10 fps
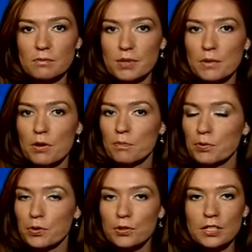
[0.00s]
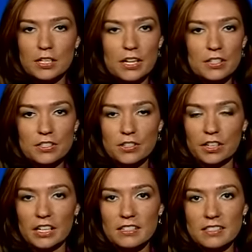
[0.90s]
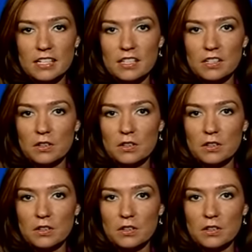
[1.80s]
And people booed and hissed during his State of the